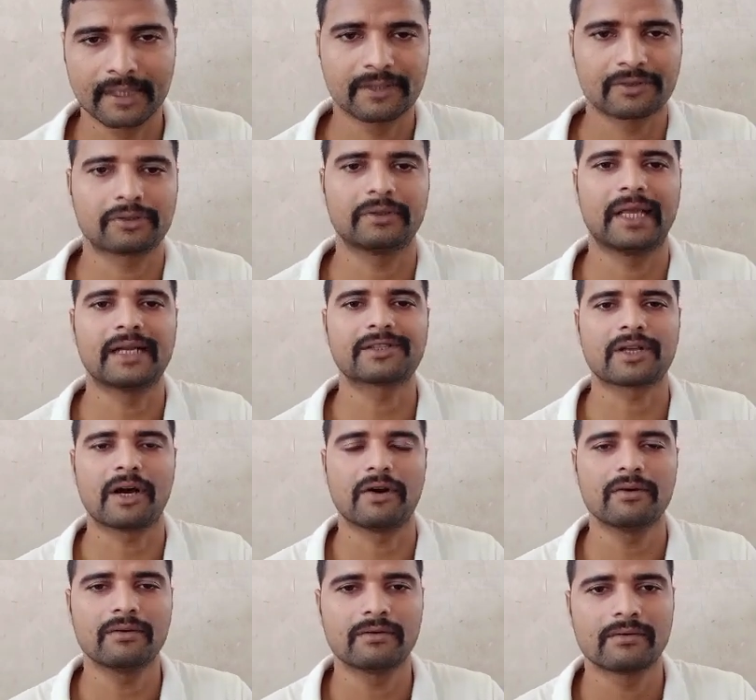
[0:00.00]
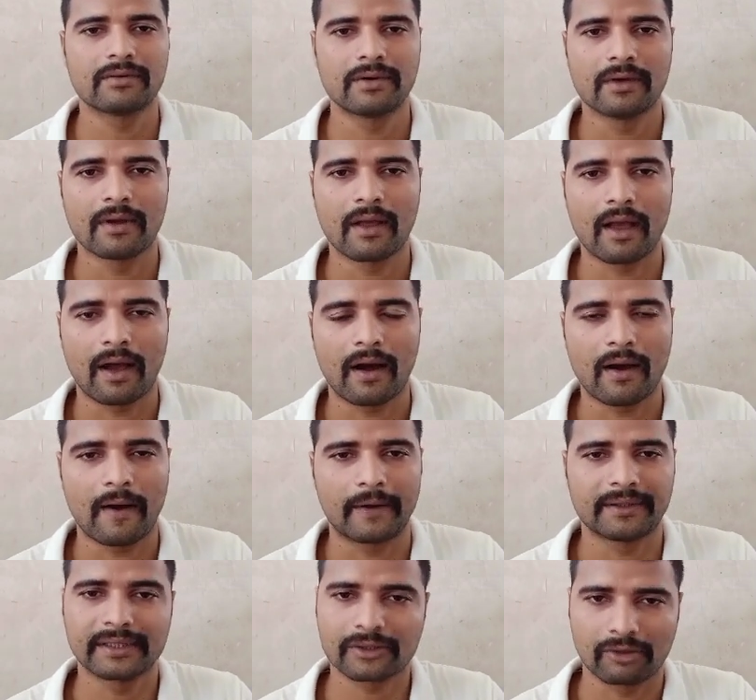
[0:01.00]
So that's how
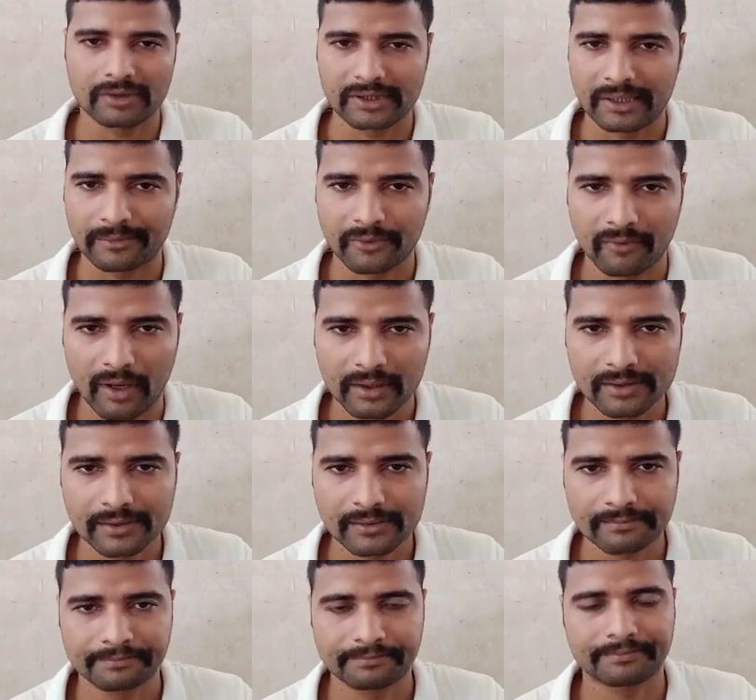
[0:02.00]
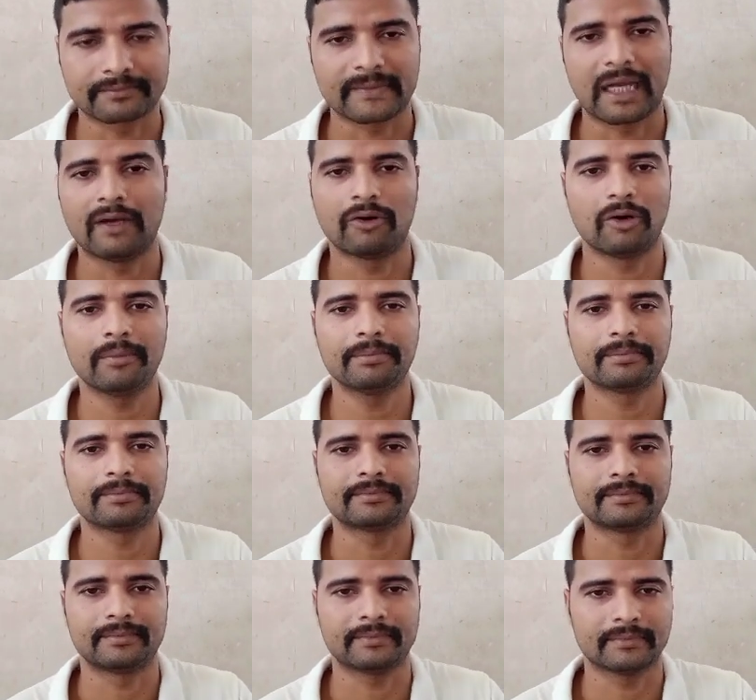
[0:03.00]
this concept works. I
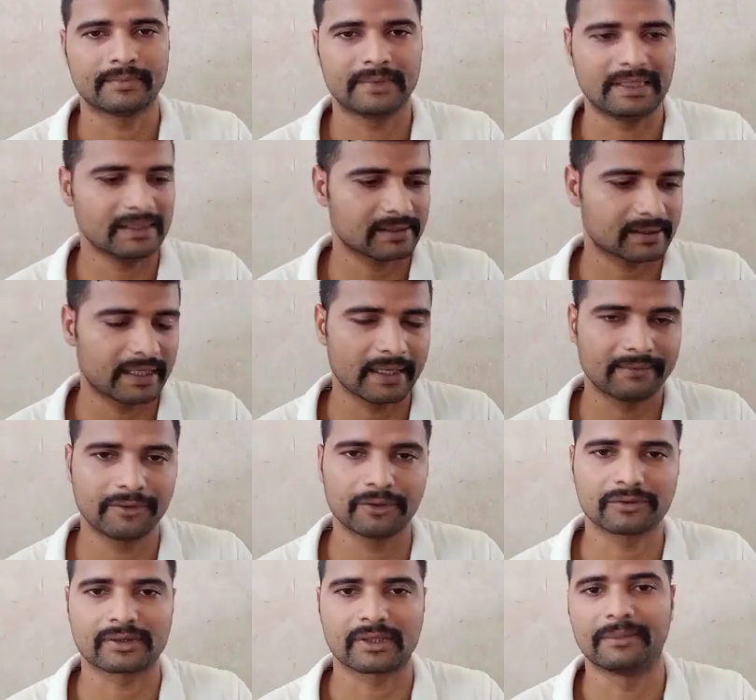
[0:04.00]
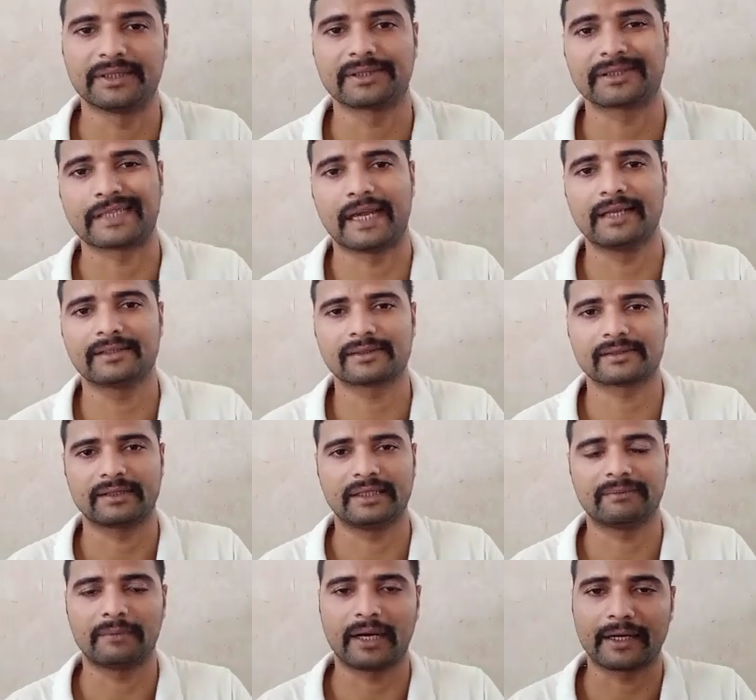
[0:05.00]
hope this gave you some insights
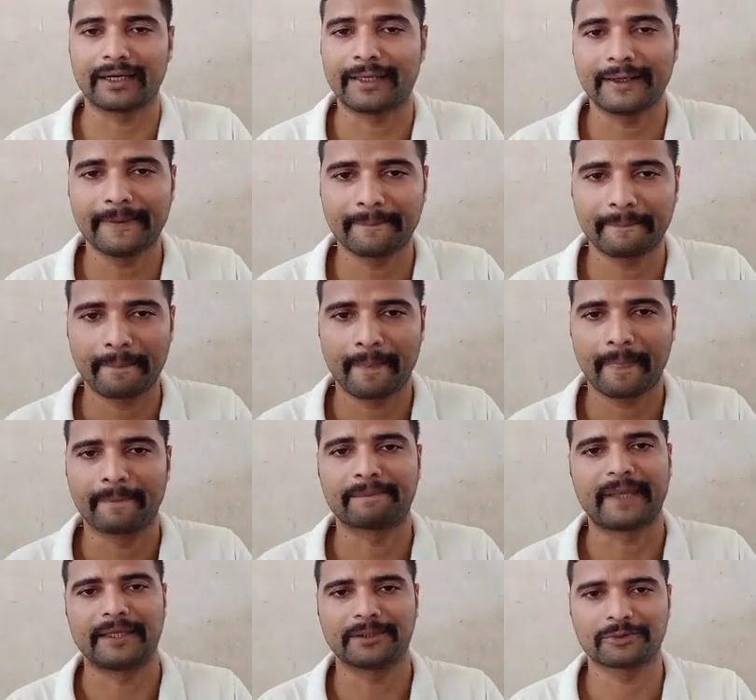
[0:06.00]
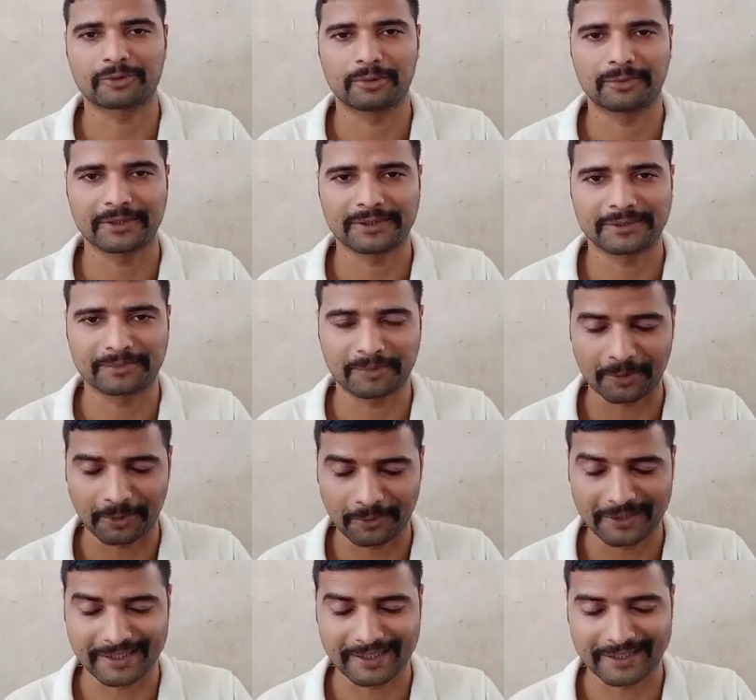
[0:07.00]
in marketing. Thank you so much for
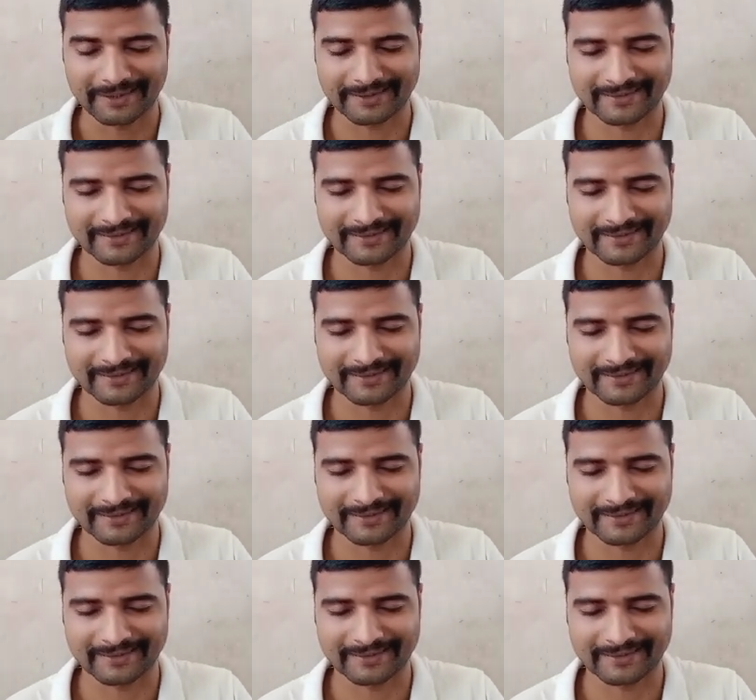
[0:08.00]
watching.